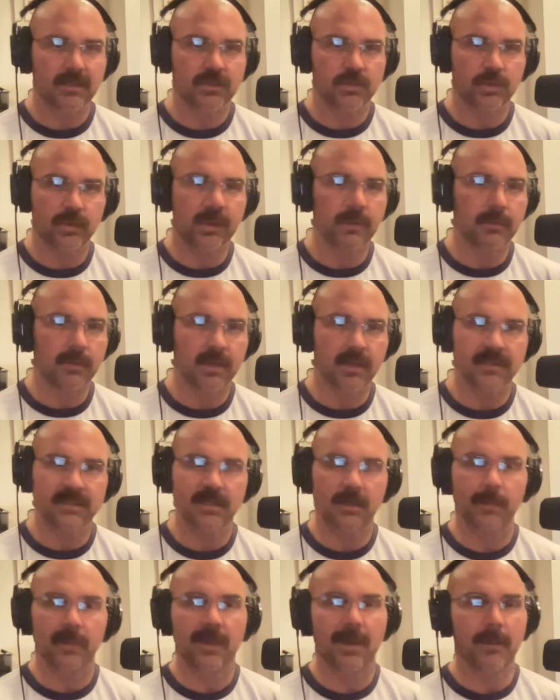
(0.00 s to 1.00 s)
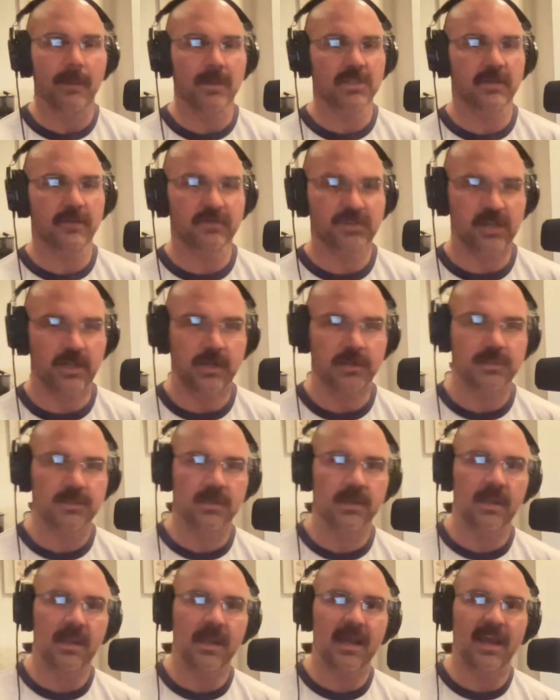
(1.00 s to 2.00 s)
tweet me and tell me how much I've
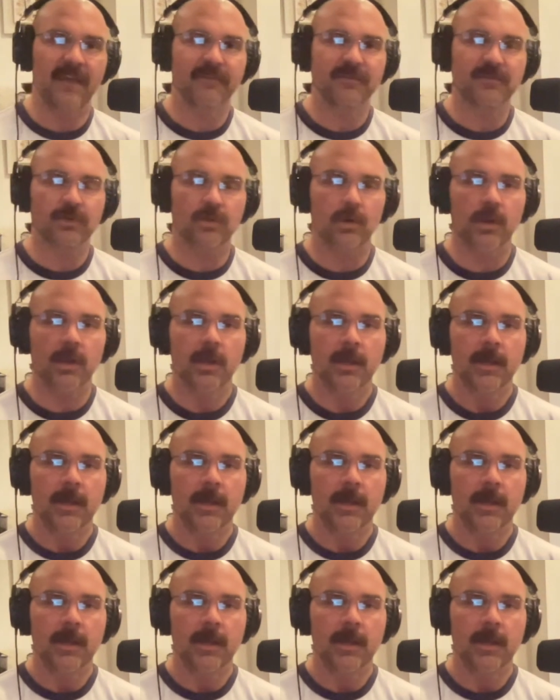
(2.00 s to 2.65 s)
changed their lives, or